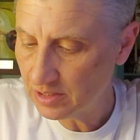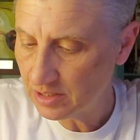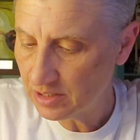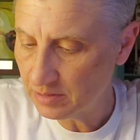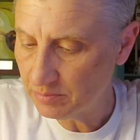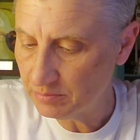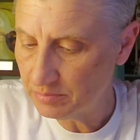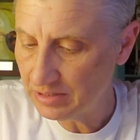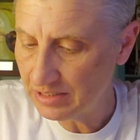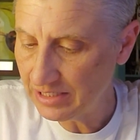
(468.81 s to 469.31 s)

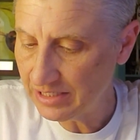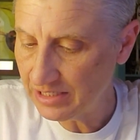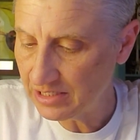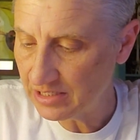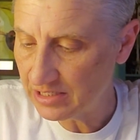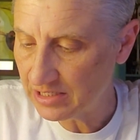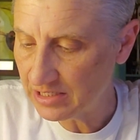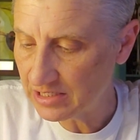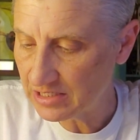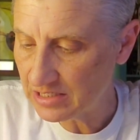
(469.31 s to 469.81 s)

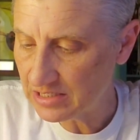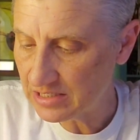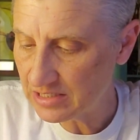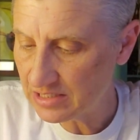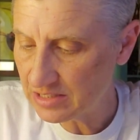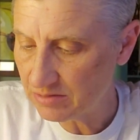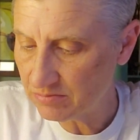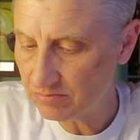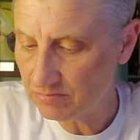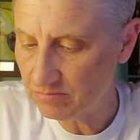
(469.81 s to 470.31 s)

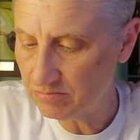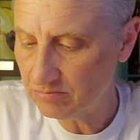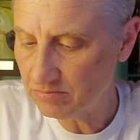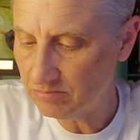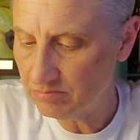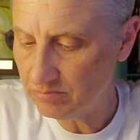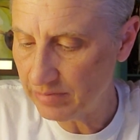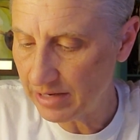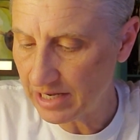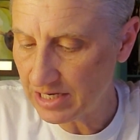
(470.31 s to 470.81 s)
Completeness. The
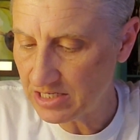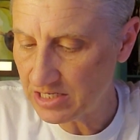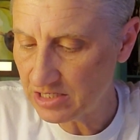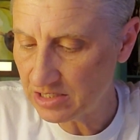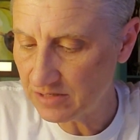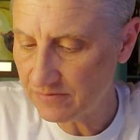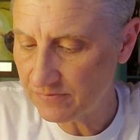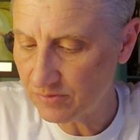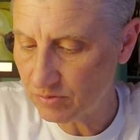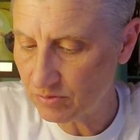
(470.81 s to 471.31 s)

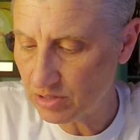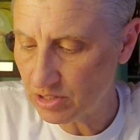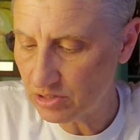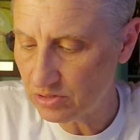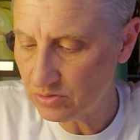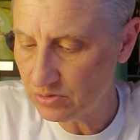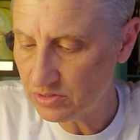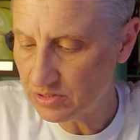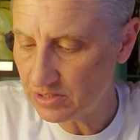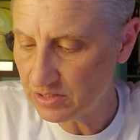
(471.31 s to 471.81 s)
magic of the
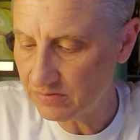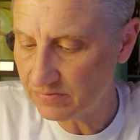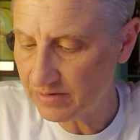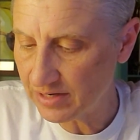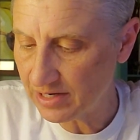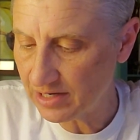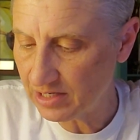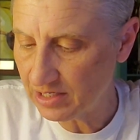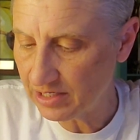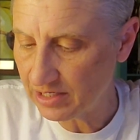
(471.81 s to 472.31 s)
rose and the
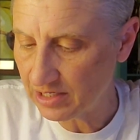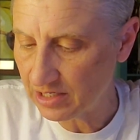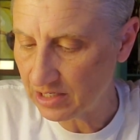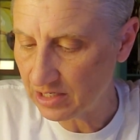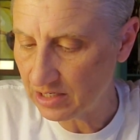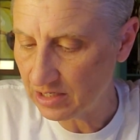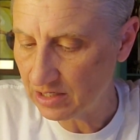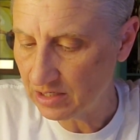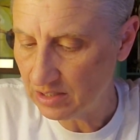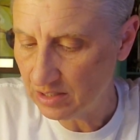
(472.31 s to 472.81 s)

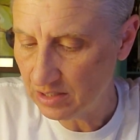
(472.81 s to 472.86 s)
violin.